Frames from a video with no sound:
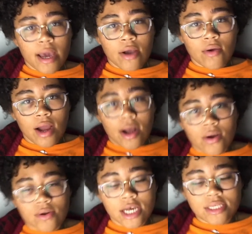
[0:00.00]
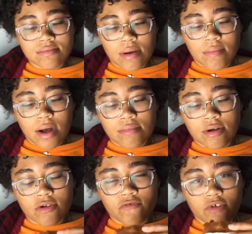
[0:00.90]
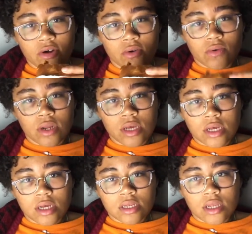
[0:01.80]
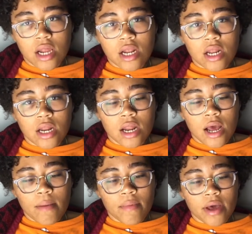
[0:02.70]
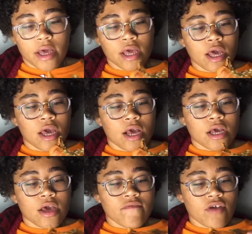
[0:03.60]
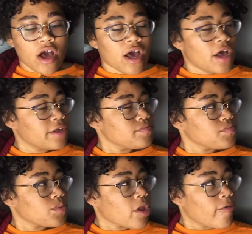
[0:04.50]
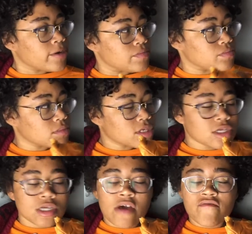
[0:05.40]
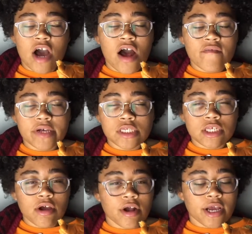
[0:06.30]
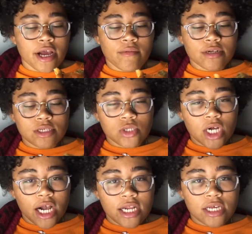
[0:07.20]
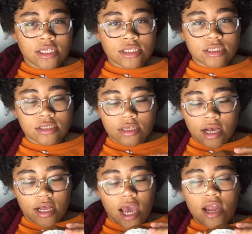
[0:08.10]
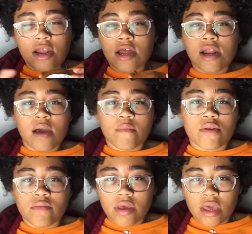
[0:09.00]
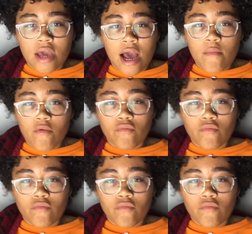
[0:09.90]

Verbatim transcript: background, that's my mom on the phone. Da da da da. But if y'all if y'all vegetarian, I wanted to try this. Ain't nothing happening to me. I'm a